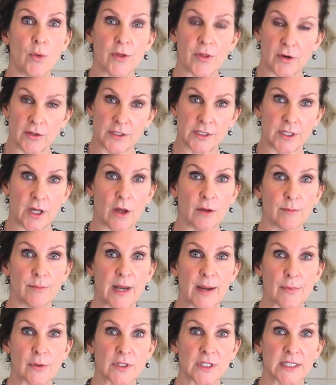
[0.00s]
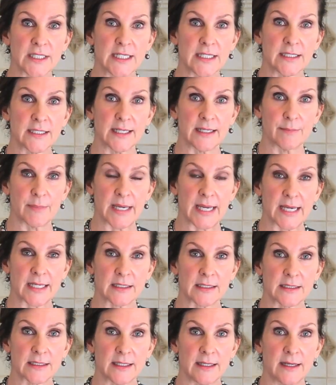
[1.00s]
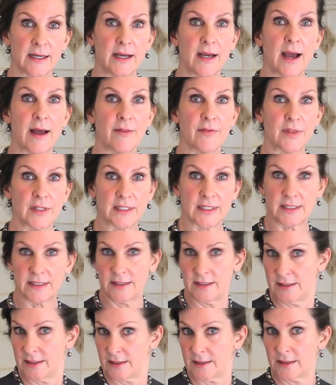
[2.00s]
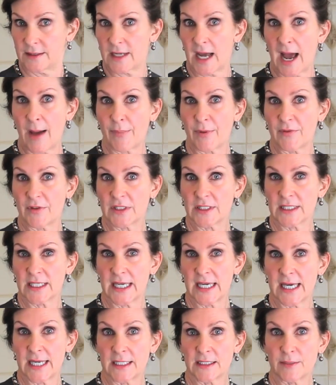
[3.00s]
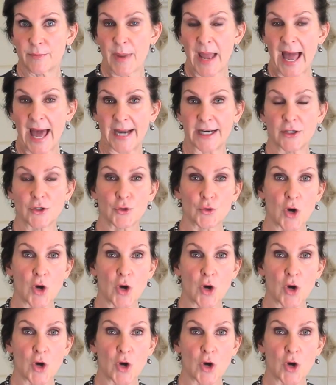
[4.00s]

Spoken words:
with our salt and pepper seasoning mix. The top of the skin is patted